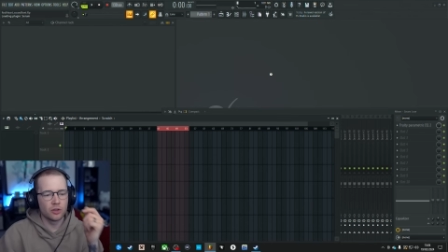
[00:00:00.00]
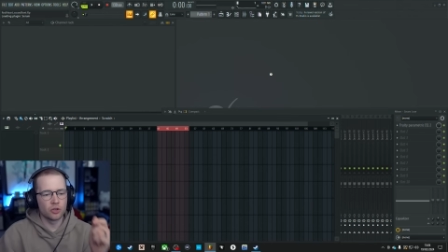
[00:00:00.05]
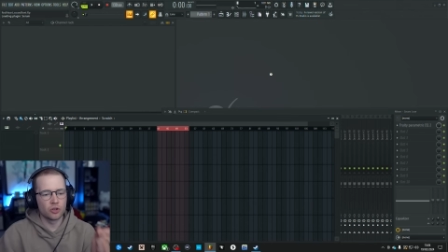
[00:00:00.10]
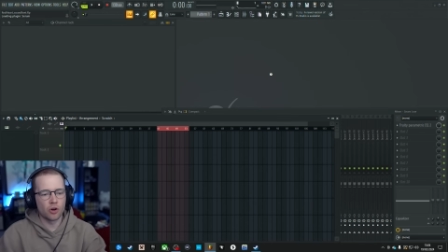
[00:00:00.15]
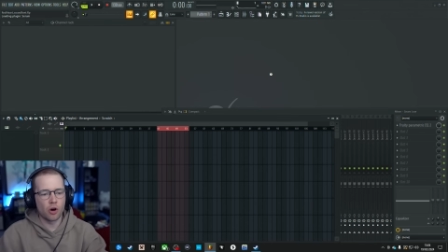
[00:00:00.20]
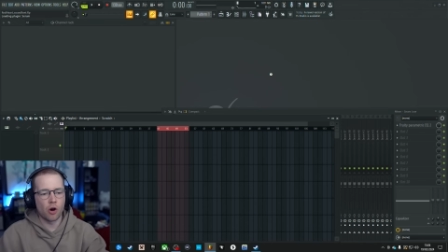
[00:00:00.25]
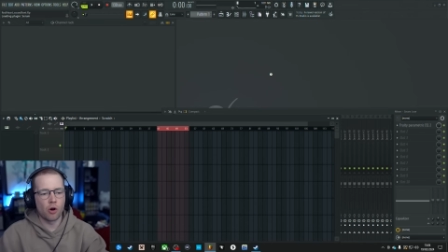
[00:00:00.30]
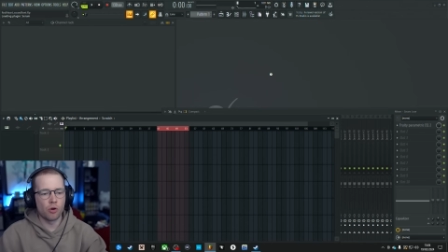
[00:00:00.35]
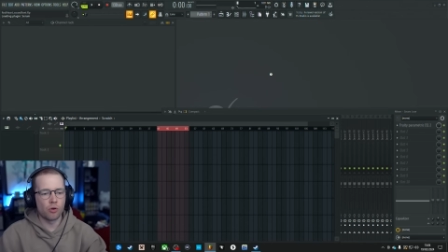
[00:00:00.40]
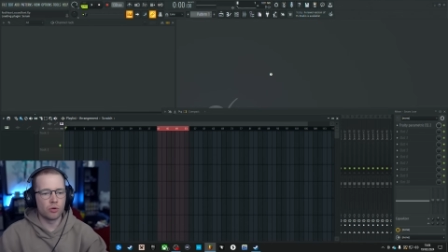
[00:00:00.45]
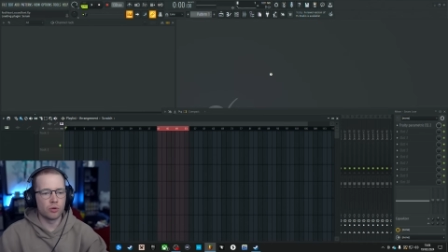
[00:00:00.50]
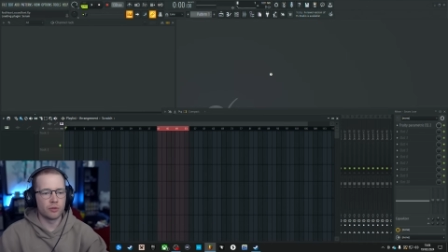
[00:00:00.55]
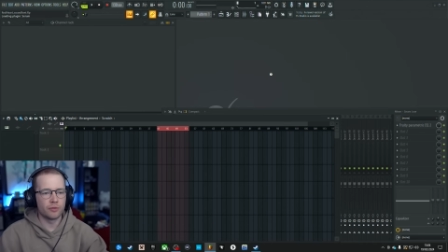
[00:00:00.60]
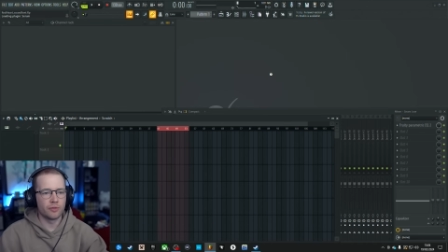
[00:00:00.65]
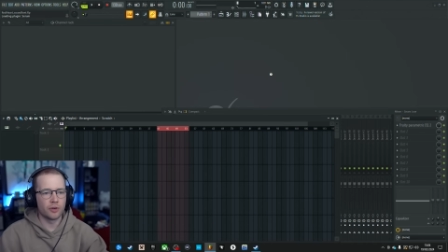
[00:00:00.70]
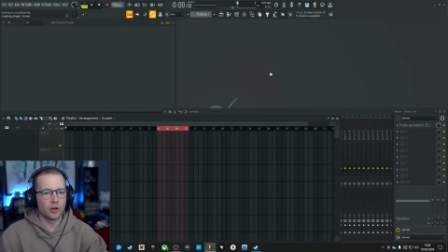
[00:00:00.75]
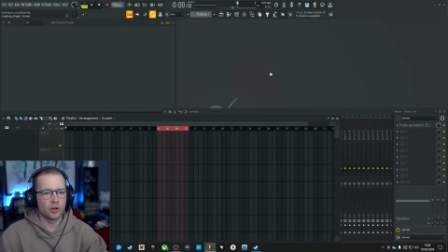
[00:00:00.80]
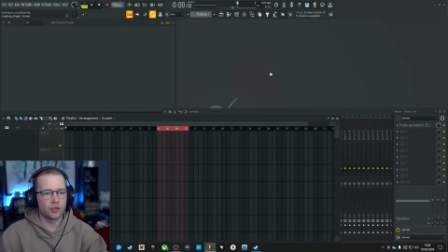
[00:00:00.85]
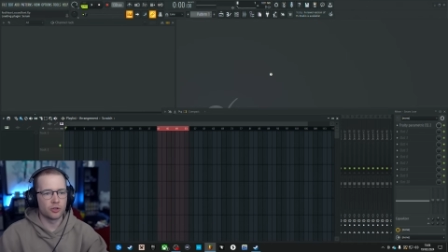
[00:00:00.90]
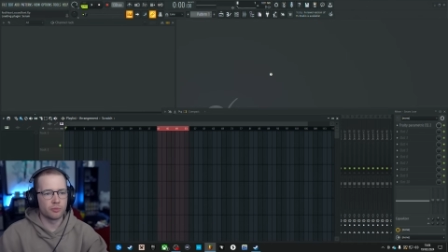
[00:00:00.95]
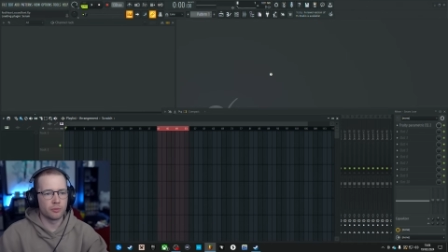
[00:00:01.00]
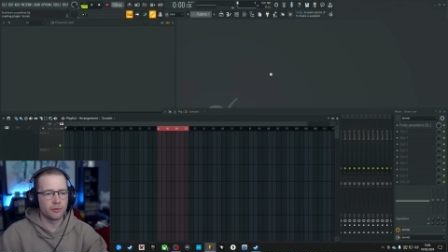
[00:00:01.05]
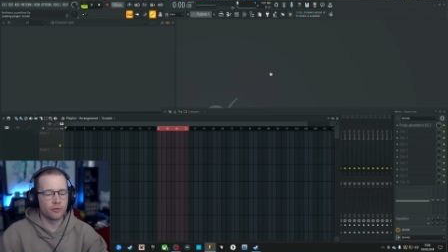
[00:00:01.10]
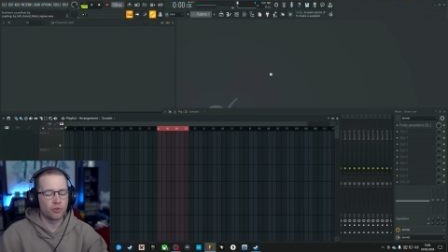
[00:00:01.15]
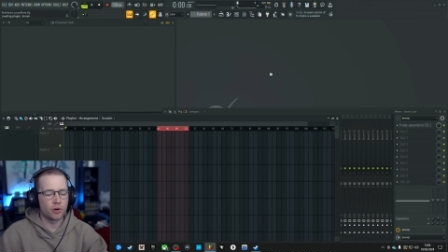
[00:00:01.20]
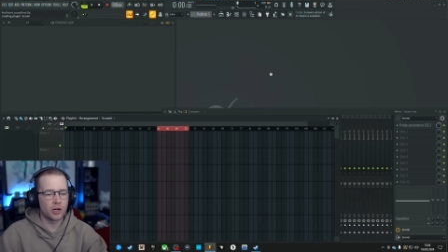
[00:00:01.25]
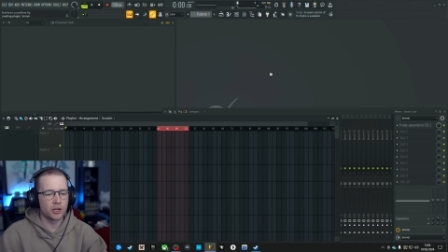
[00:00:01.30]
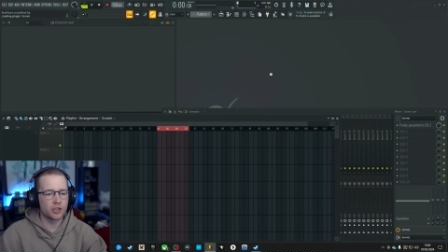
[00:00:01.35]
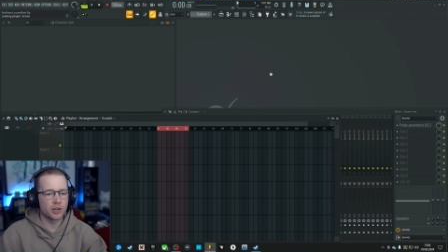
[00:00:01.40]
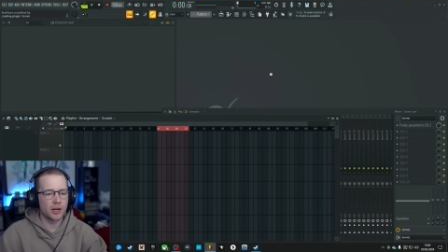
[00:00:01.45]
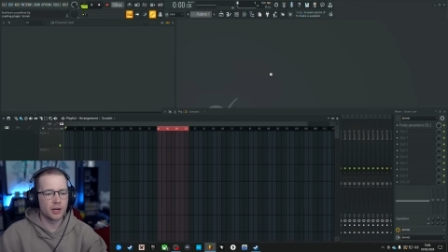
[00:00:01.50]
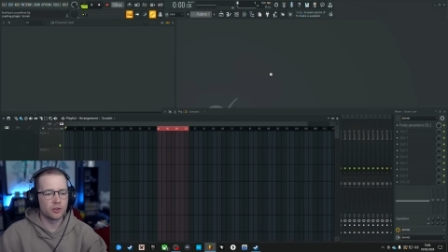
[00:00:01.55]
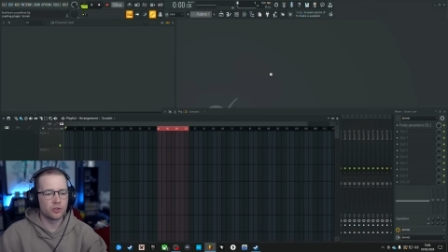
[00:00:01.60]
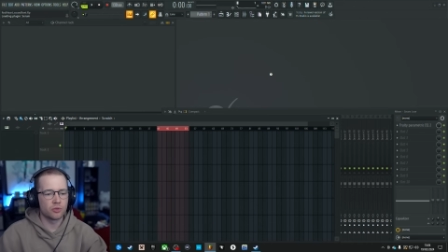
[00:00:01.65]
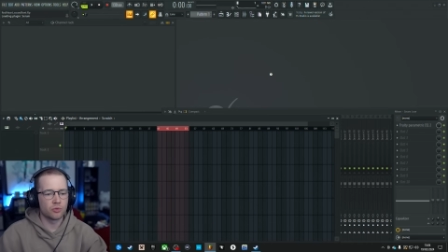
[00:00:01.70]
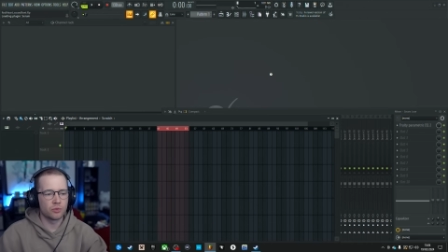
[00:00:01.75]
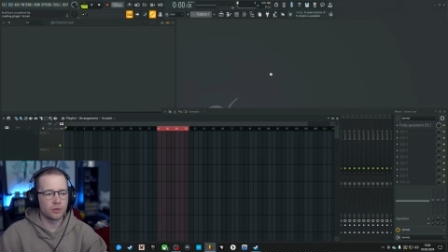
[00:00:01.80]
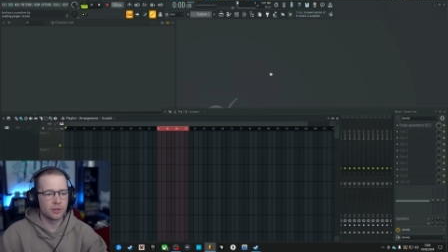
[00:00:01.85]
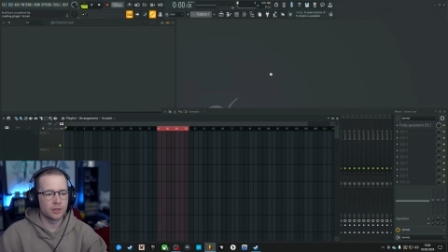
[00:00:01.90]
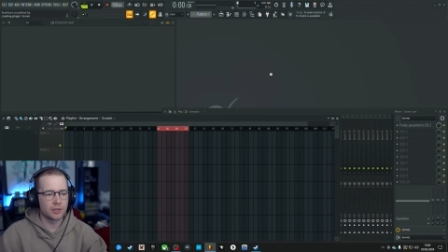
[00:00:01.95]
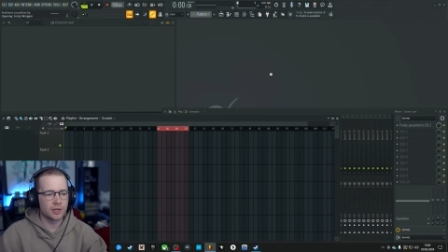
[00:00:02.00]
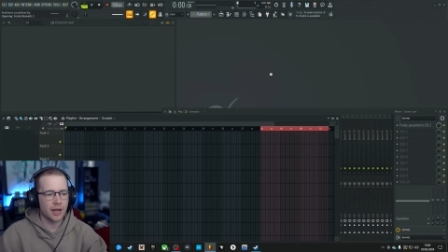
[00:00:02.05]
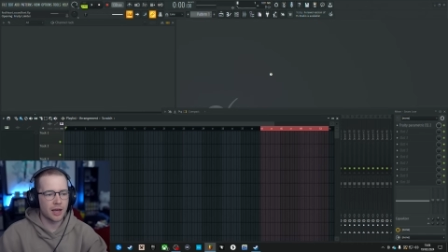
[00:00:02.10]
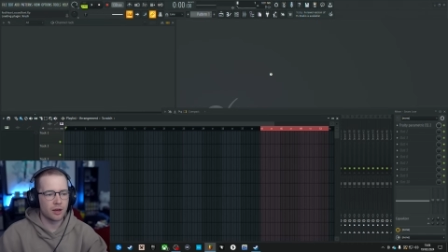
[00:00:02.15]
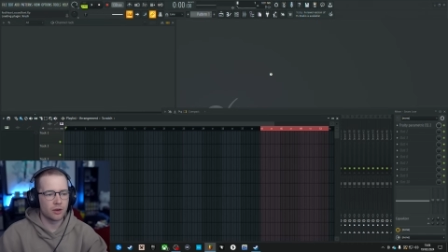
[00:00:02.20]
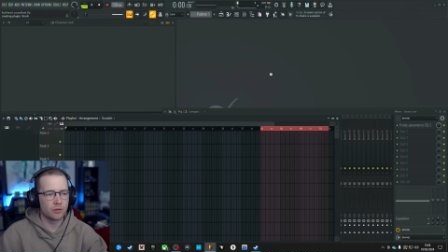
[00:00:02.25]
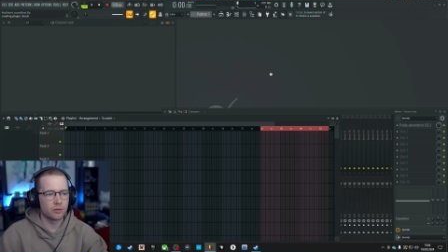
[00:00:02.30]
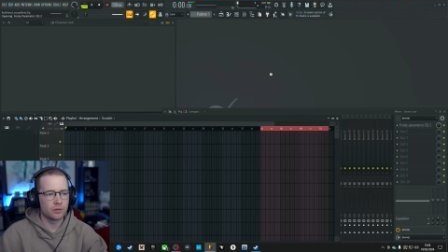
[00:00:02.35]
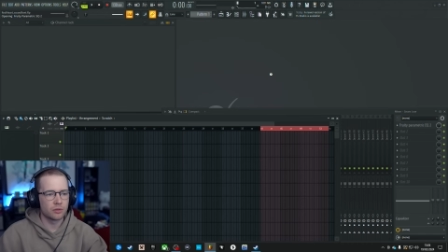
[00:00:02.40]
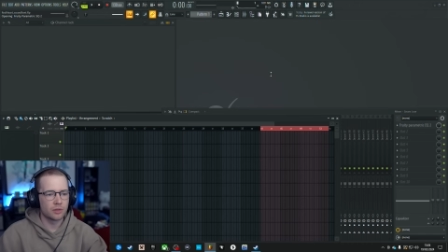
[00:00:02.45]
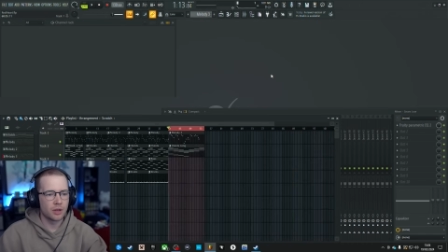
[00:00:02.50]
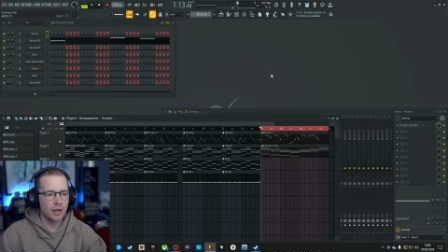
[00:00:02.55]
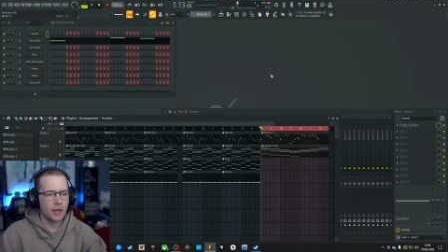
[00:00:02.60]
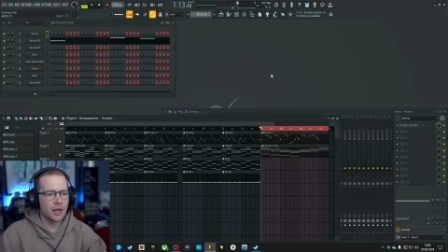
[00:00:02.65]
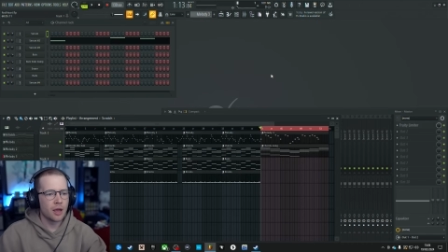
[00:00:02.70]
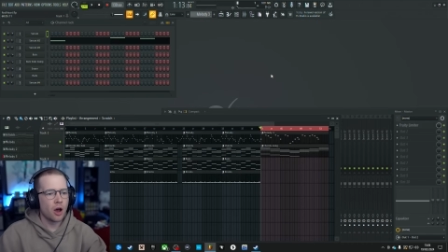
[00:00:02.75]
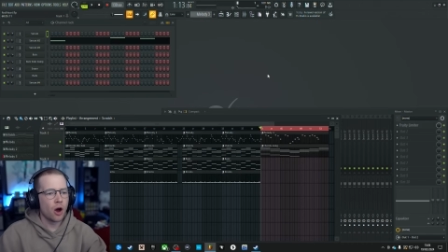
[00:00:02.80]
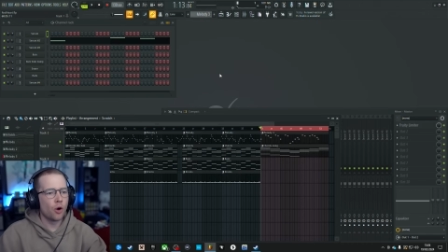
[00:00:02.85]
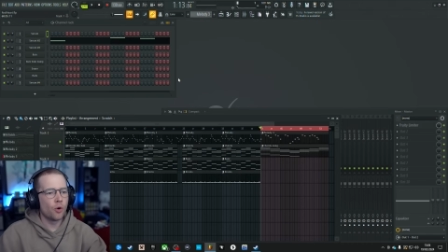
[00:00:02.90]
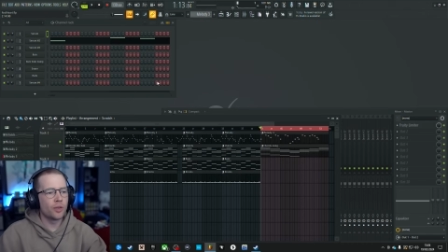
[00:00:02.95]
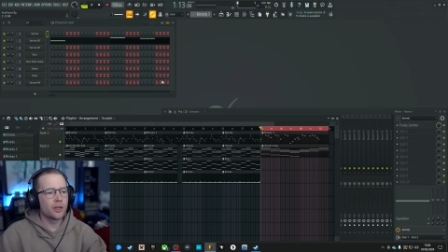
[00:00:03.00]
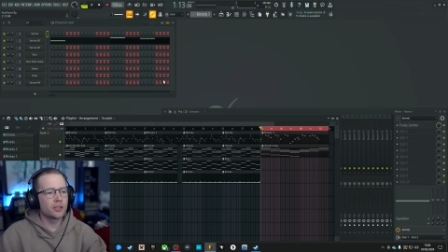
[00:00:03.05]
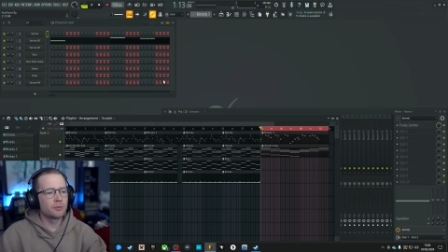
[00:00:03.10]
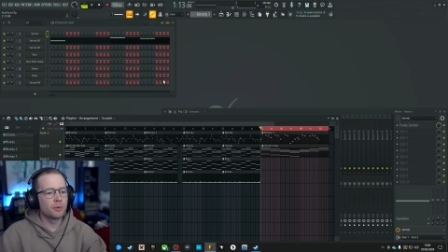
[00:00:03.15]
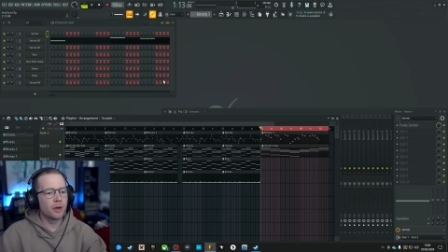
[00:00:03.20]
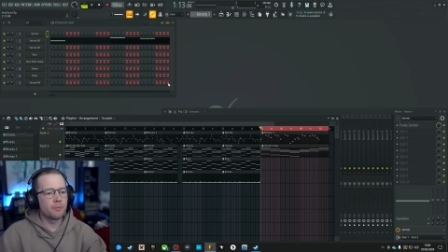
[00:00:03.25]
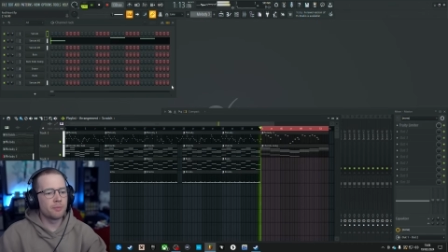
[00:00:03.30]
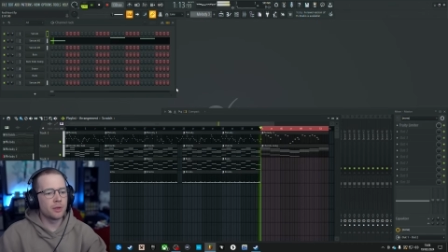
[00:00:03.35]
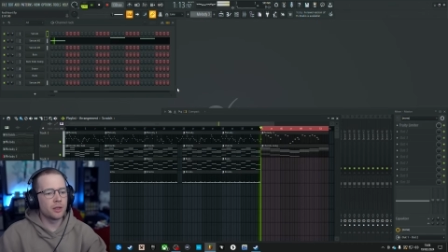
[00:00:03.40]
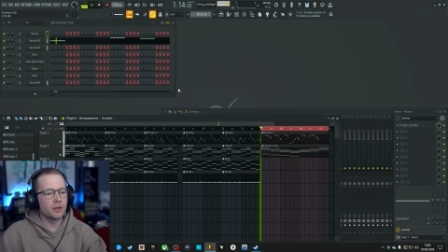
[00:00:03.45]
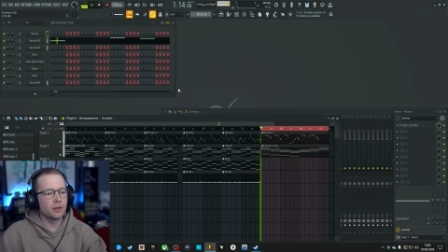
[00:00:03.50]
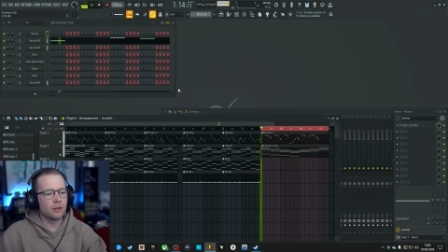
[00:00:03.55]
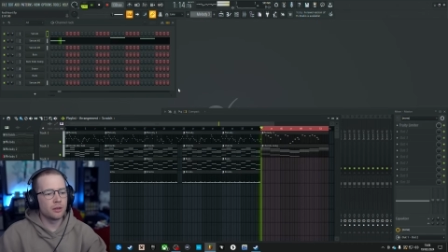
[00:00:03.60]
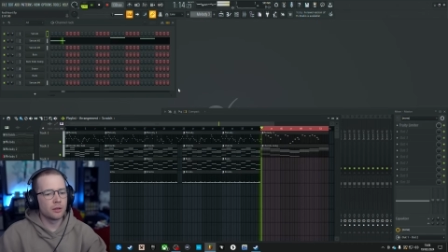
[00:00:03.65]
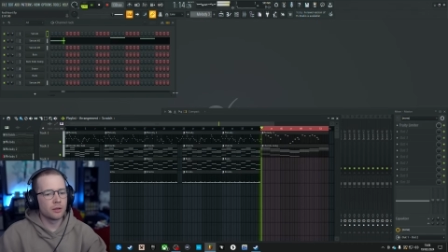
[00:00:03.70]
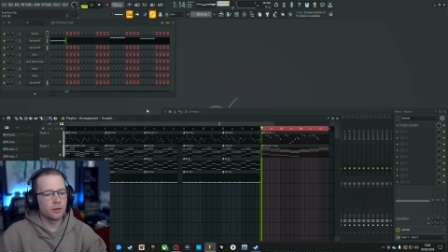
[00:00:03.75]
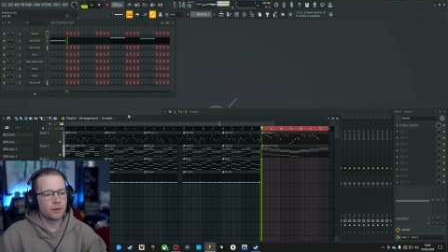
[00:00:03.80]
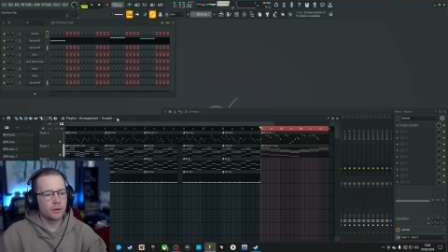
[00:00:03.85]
is an old version before I changed all the sounds. Oh, this might be...